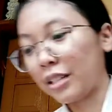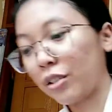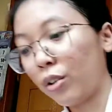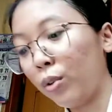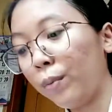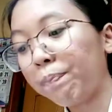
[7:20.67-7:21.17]

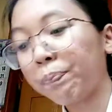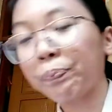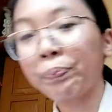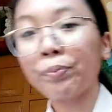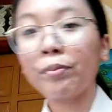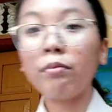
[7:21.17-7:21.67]
So,
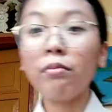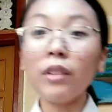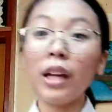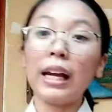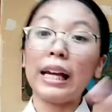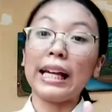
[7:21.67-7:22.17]

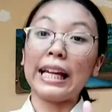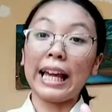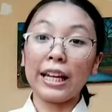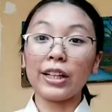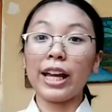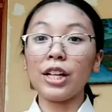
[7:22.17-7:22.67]
in
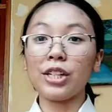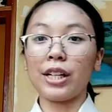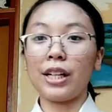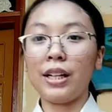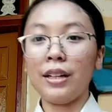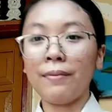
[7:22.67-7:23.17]

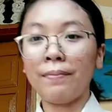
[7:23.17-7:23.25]
education,